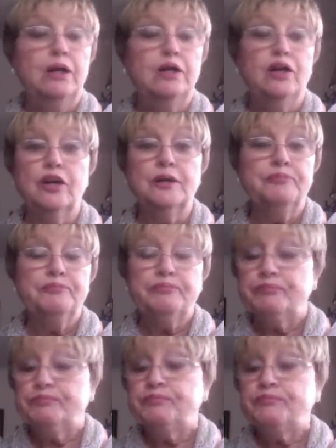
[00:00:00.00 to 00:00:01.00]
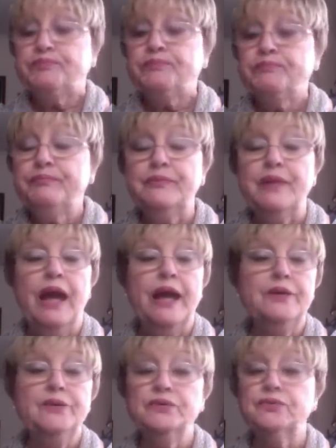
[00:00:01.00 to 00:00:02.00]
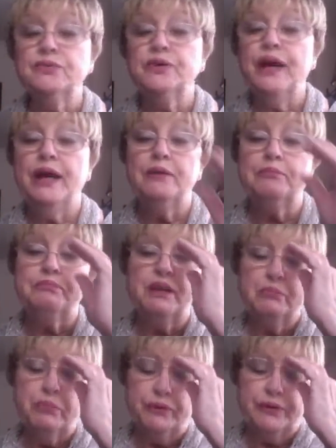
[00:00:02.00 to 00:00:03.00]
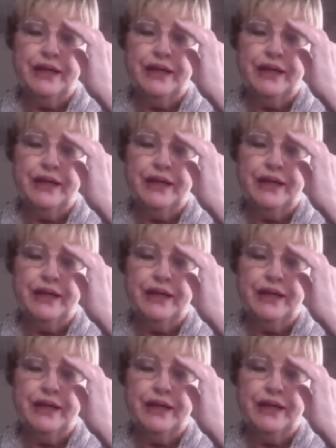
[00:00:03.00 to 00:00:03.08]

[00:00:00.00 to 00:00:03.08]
look, I used to have people